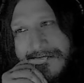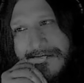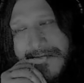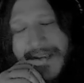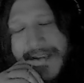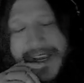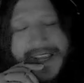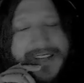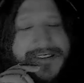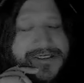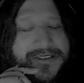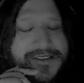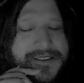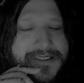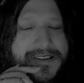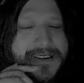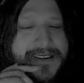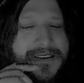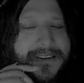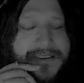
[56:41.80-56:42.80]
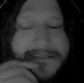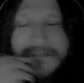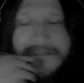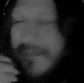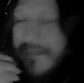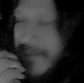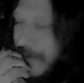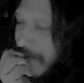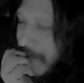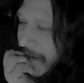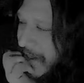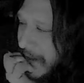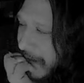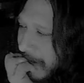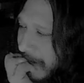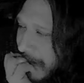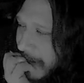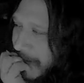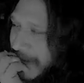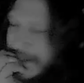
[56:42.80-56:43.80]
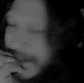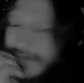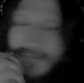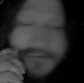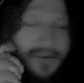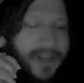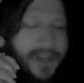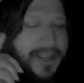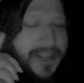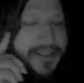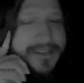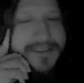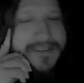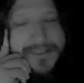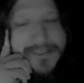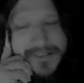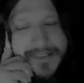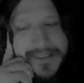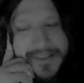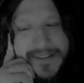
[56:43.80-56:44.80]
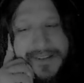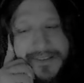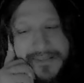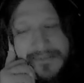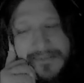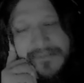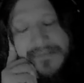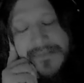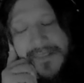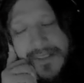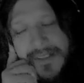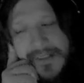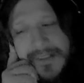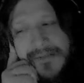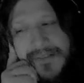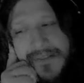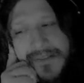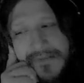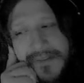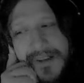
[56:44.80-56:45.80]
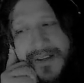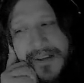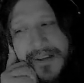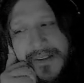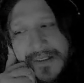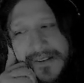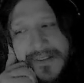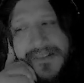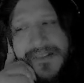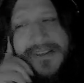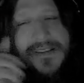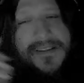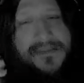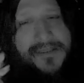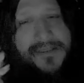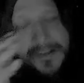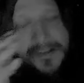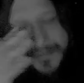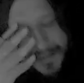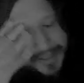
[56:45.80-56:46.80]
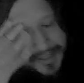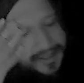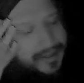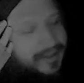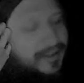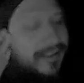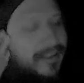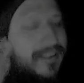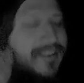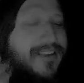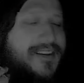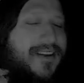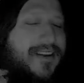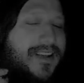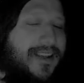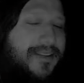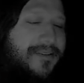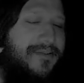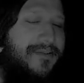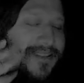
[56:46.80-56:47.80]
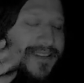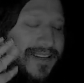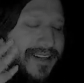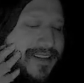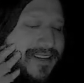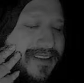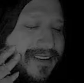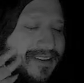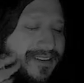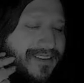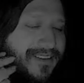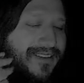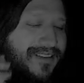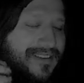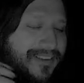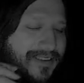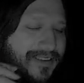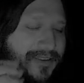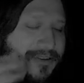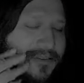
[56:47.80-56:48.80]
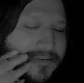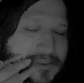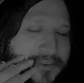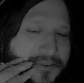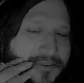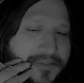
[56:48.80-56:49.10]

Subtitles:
Like it just was it Reagan that said it? I think it was Reagan that said something about like there was like a UFO